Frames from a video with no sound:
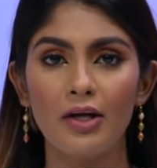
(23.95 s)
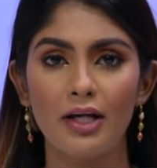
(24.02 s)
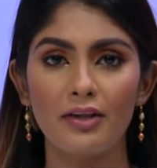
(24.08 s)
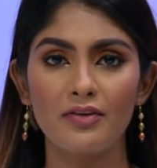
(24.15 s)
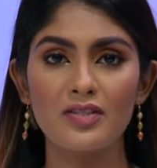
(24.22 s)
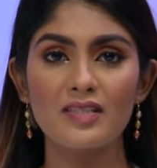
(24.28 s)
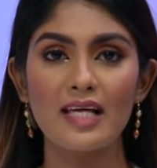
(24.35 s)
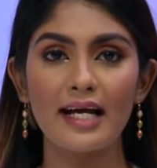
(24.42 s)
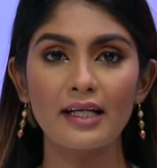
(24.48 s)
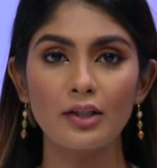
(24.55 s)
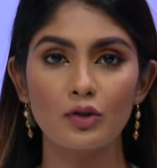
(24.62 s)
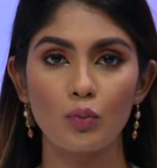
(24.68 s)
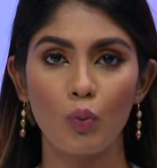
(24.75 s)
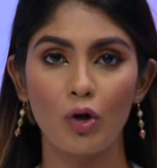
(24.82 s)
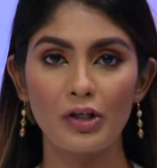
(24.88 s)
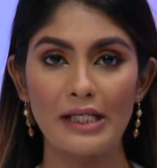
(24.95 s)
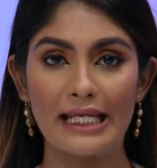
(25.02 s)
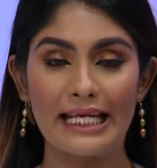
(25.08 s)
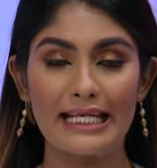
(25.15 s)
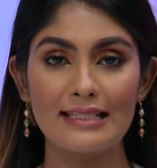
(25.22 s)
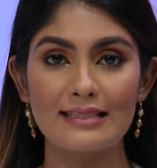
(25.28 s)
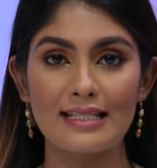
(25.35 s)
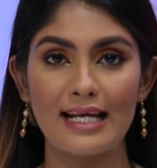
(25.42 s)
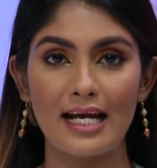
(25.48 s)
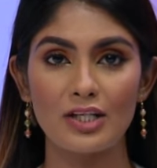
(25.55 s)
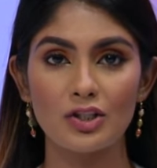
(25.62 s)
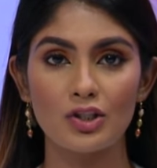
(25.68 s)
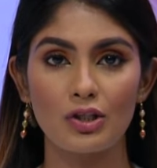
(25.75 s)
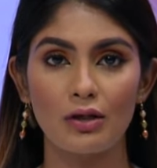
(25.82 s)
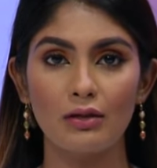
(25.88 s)
in the second one-day
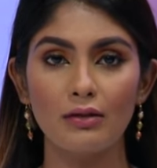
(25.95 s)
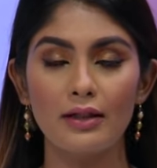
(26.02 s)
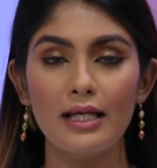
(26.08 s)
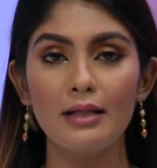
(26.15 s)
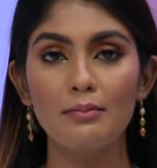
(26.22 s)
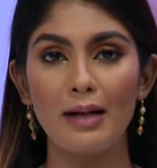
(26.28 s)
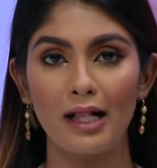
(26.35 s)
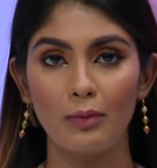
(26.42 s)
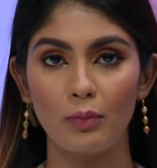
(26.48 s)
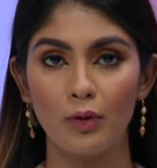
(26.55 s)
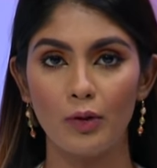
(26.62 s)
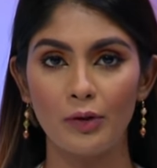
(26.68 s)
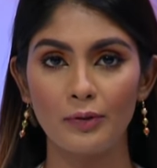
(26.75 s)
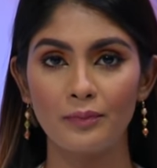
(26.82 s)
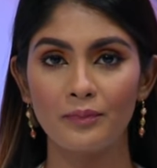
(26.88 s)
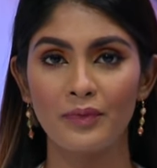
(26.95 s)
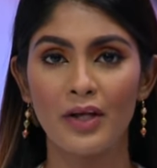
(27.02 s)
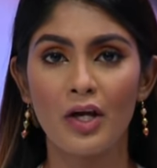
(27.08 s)
international in Melbourne.